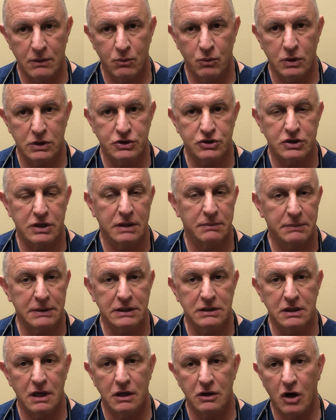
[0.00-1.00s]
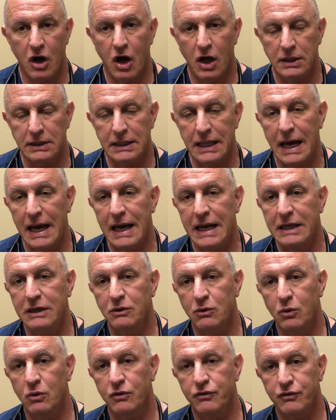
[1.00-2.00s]
which can be done online
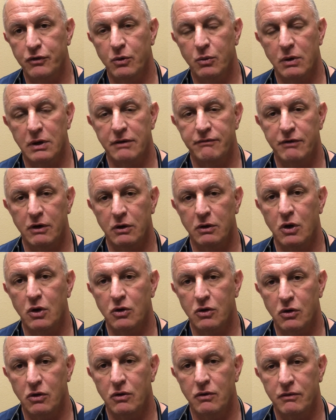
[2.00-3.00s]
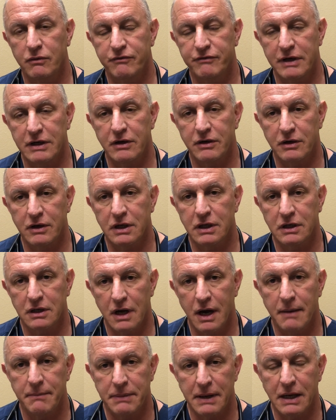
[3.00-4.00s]
or through one of our local veterinary
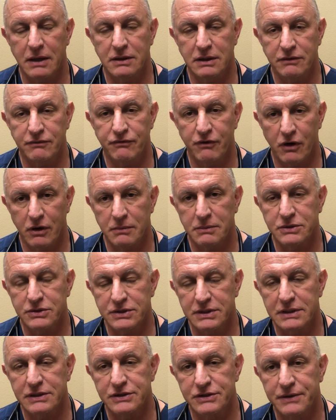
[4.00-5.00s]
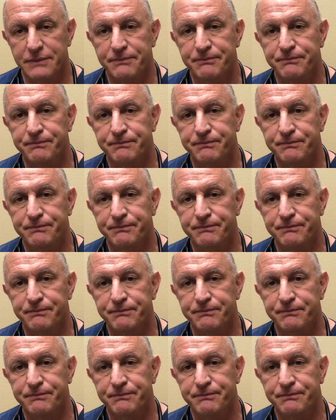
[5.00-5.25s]
compounding pharmacies.